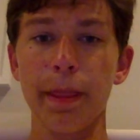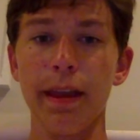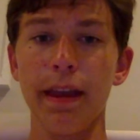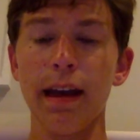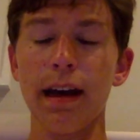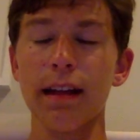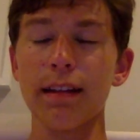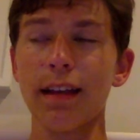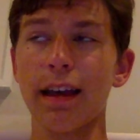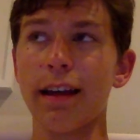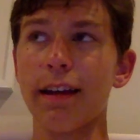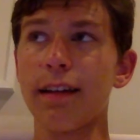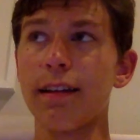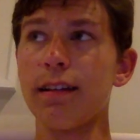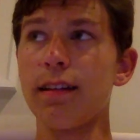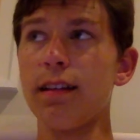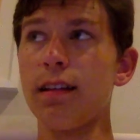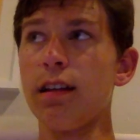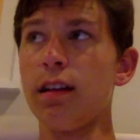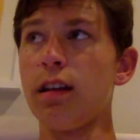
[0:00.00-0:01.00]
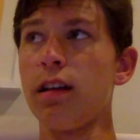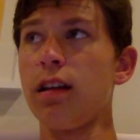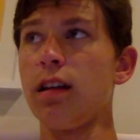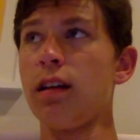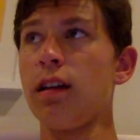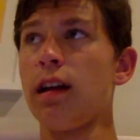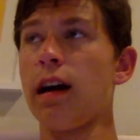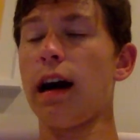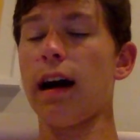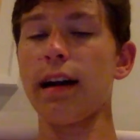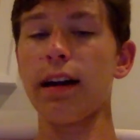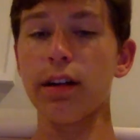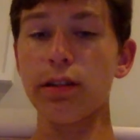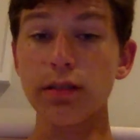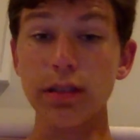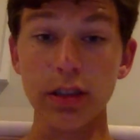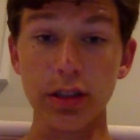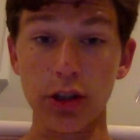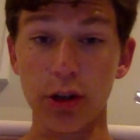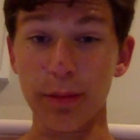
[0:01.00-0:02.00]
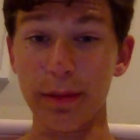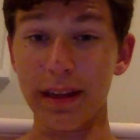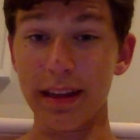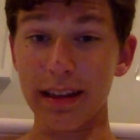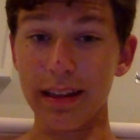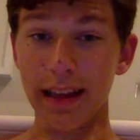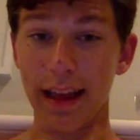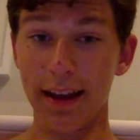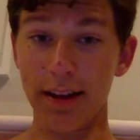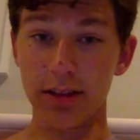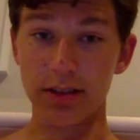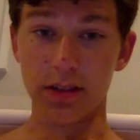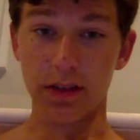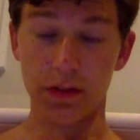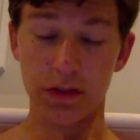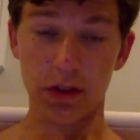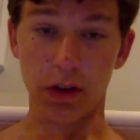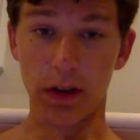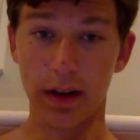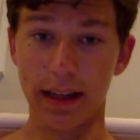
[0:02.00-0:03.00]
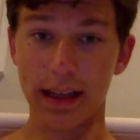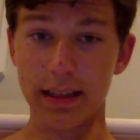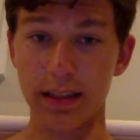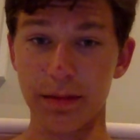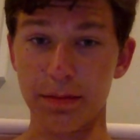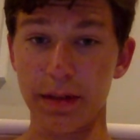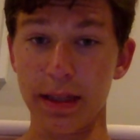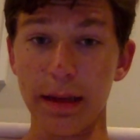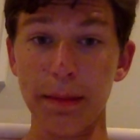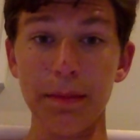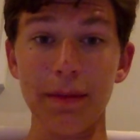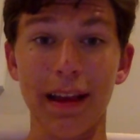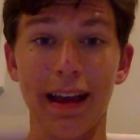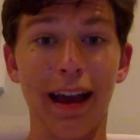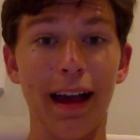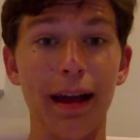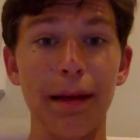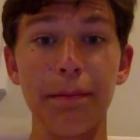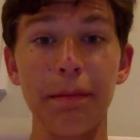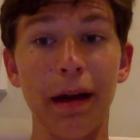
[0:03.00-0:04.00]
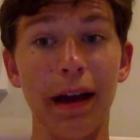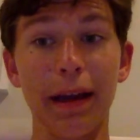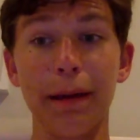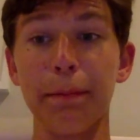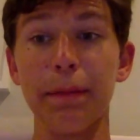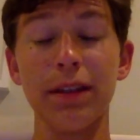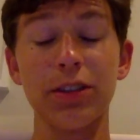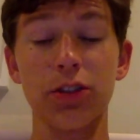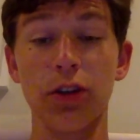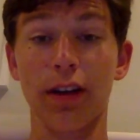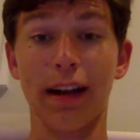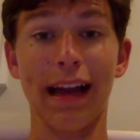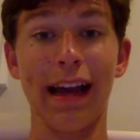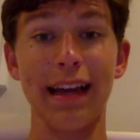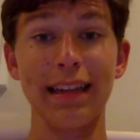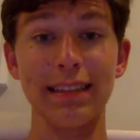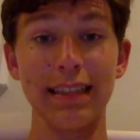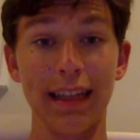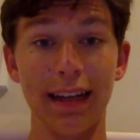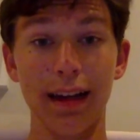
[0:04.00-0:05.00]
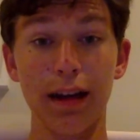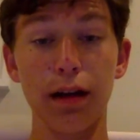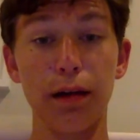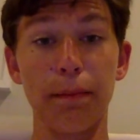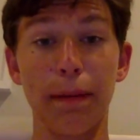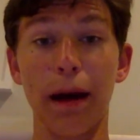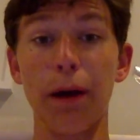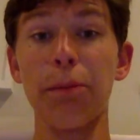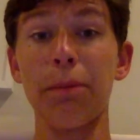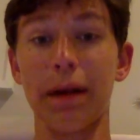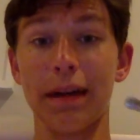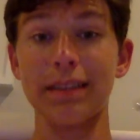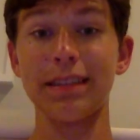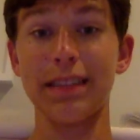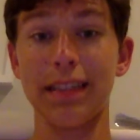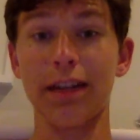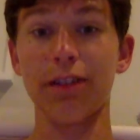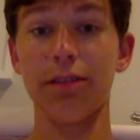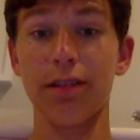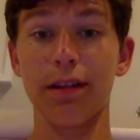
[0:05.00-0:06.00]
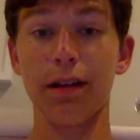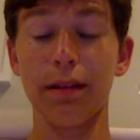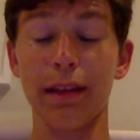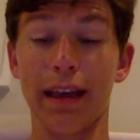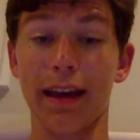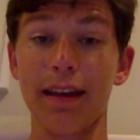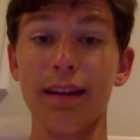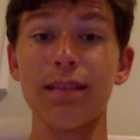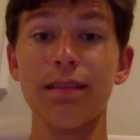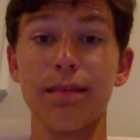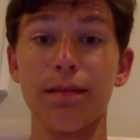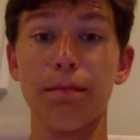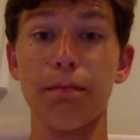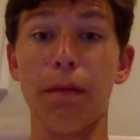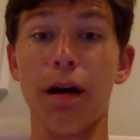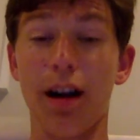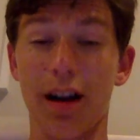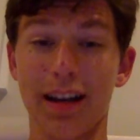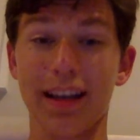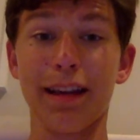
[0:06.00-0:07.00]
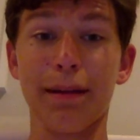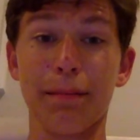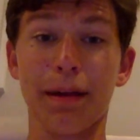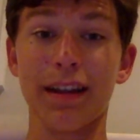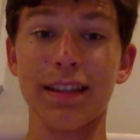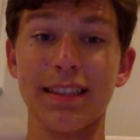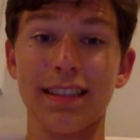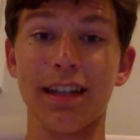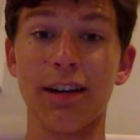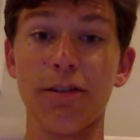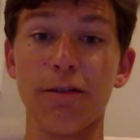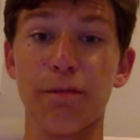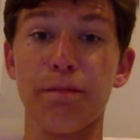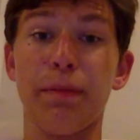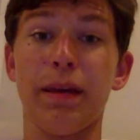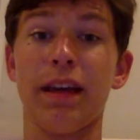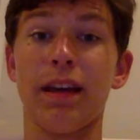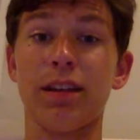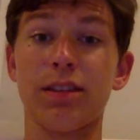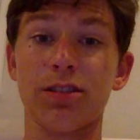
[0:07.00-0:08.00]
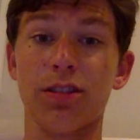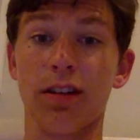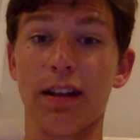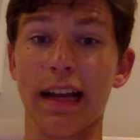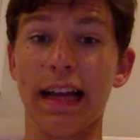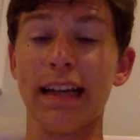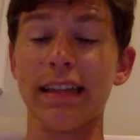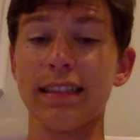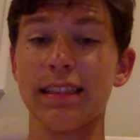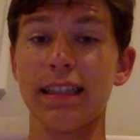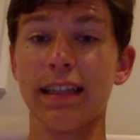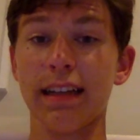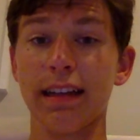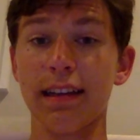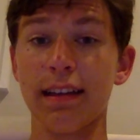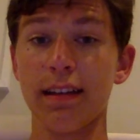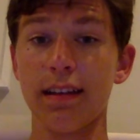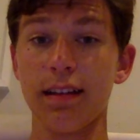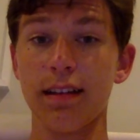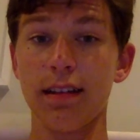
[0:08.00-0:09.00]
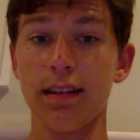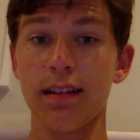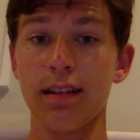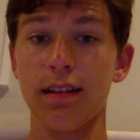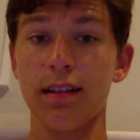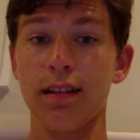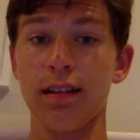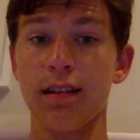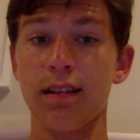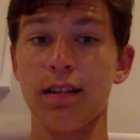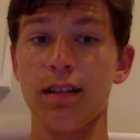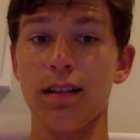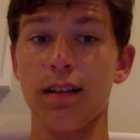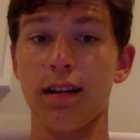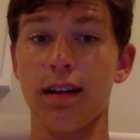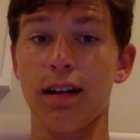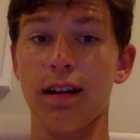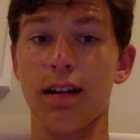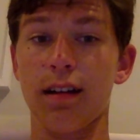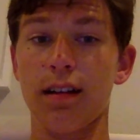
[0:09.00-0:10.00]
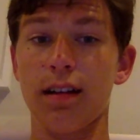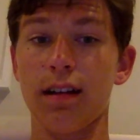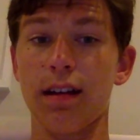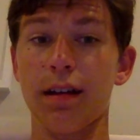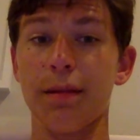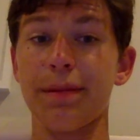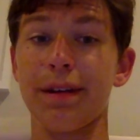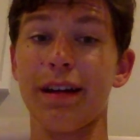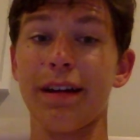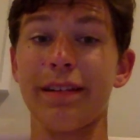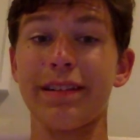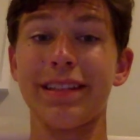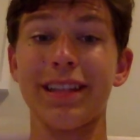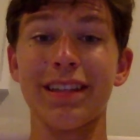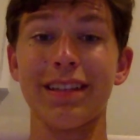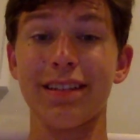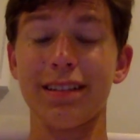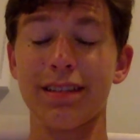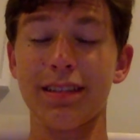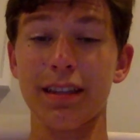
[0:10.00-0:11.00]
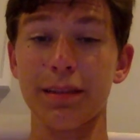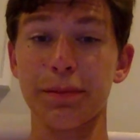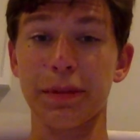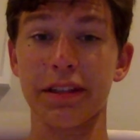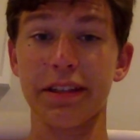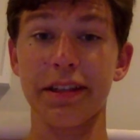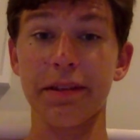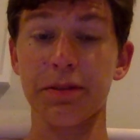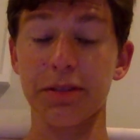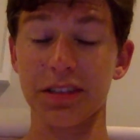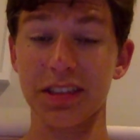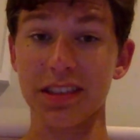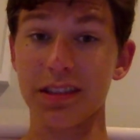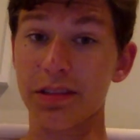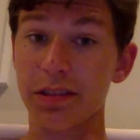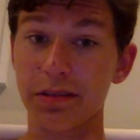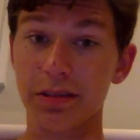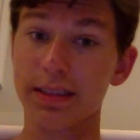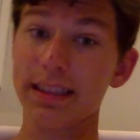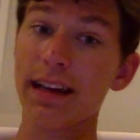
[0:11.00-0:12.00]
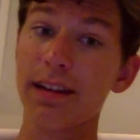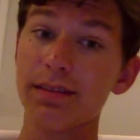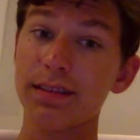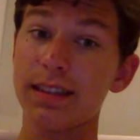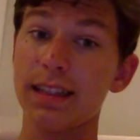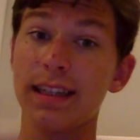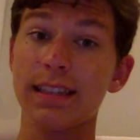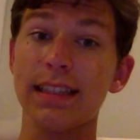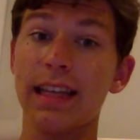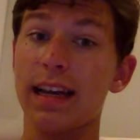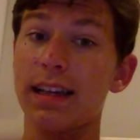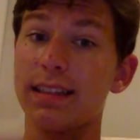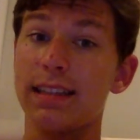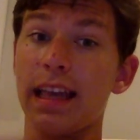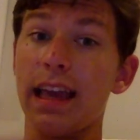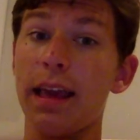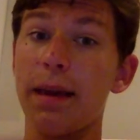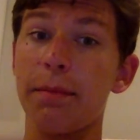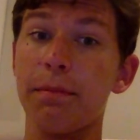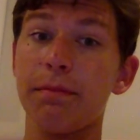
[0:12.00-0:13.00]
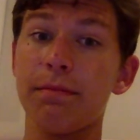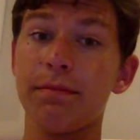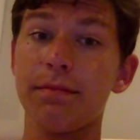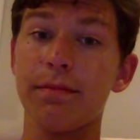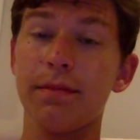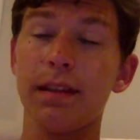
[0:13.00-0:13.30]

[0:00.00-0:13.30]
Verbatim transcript: yeah, like I know so many layers of sarcasm deep. Like I I can be sarcastic about myself, like mocking myself being sarcastic. Uh, I mean, it, it does make a difference. It still sounds the exact same